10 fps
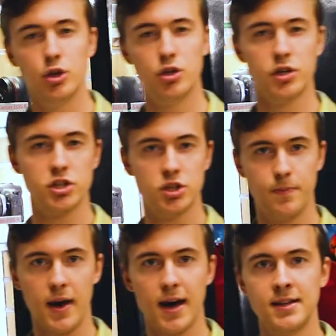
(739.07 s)
you should
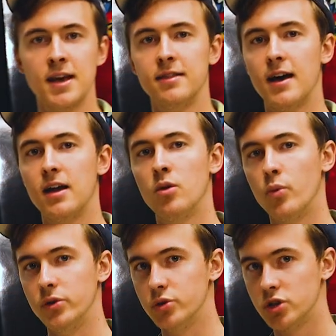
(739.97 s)
expect that
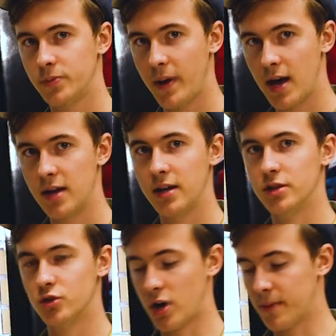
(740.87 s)
when you spend
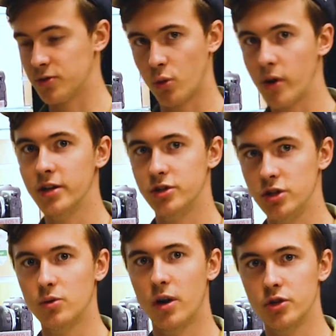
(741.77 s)
and drop
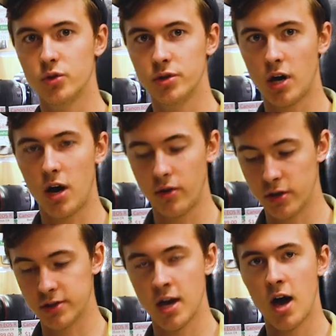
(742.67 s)

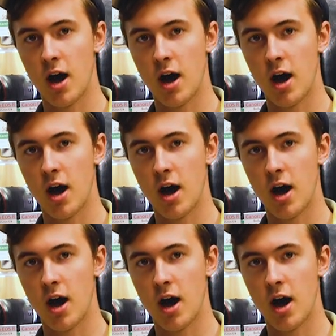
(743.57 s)
$2,200